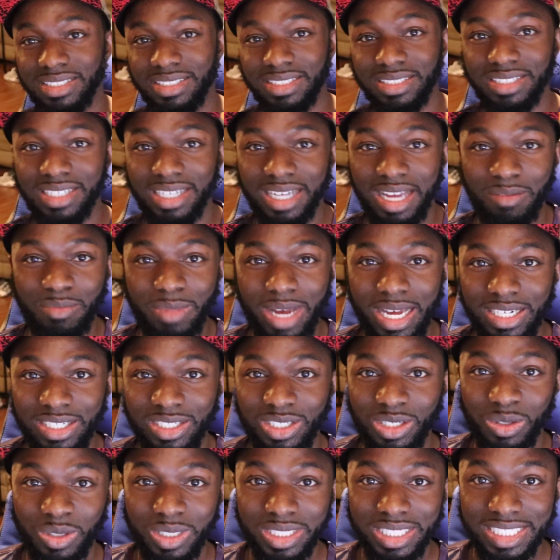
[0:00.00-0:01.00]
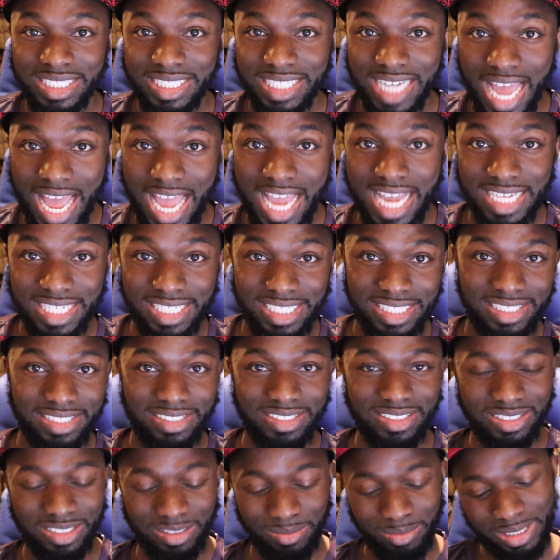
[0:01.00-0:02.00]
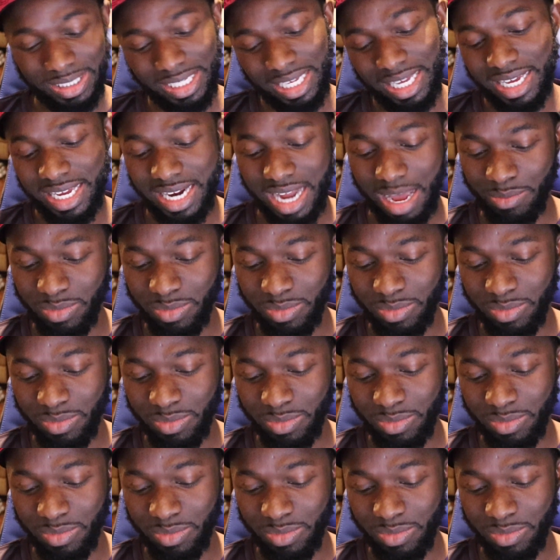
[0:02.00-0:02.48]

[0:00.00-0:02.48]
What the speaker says: look, I'm about to do it today. You know what I'm saying? I'm